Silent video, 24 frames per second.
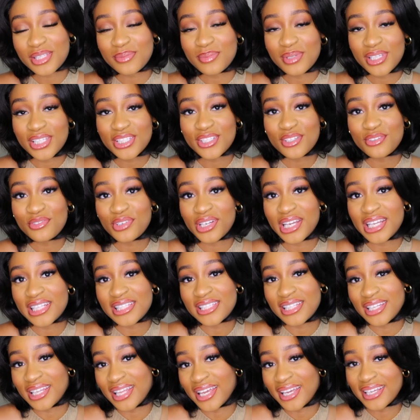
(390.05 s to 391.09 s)
Please don't forget
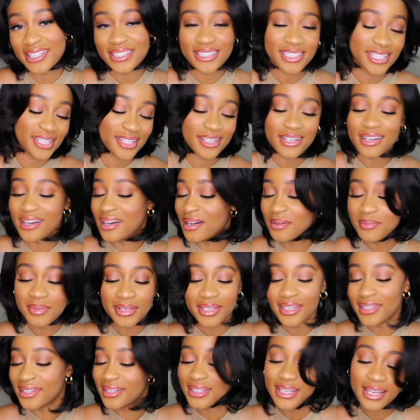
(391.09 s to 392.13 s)
to like, share,
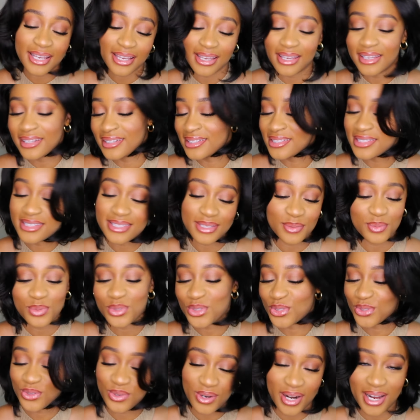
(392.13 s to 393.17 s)
comment, and
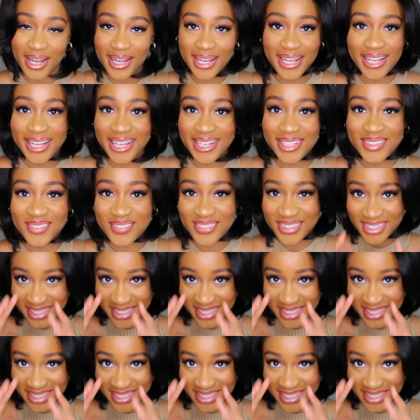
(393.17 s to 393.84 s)
subscribe.